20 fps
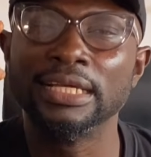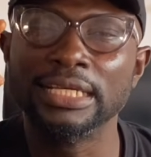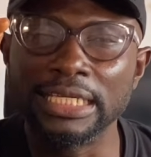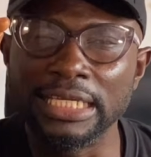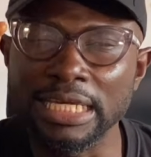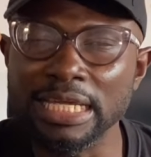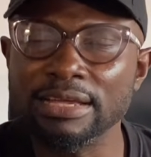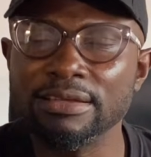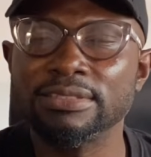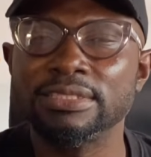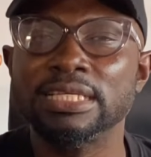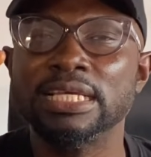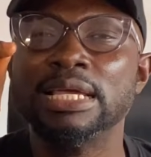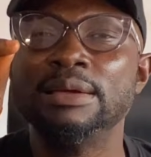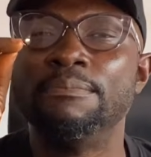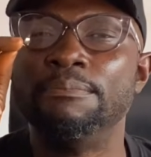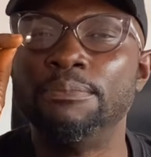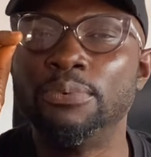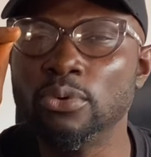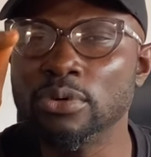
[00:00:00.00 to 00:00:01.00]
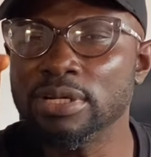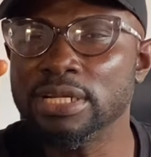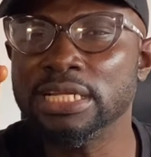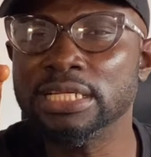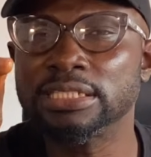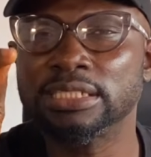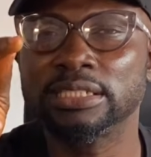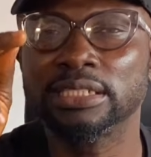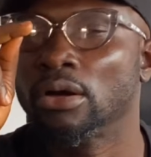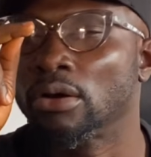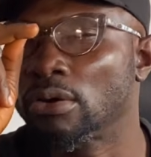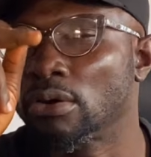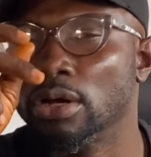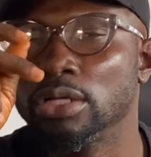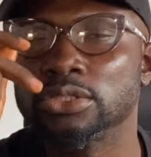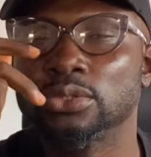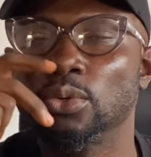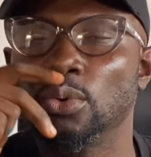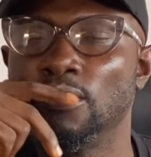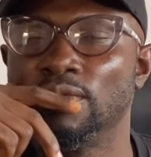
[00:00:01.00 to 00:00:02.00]
gives a bullish
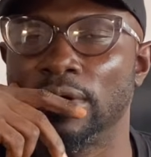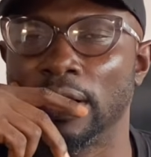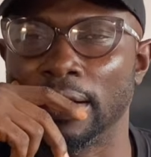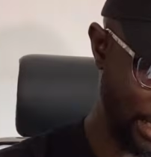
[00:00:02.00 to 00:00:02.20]
crossover.